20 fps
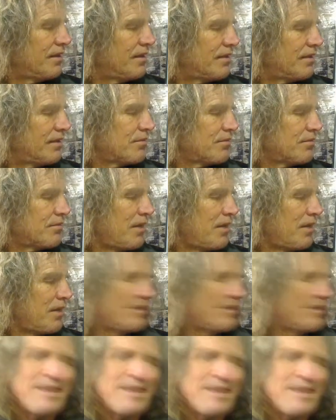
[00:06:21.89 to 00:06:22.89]
And so by
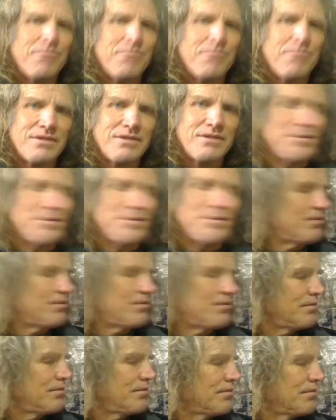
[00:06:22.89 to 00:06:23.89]
the same principle,
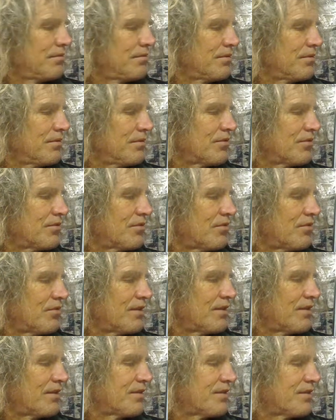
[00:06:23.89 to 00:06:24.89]
you could sort of
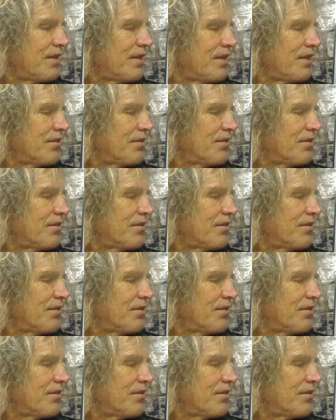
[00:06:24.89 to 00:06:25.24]
understand,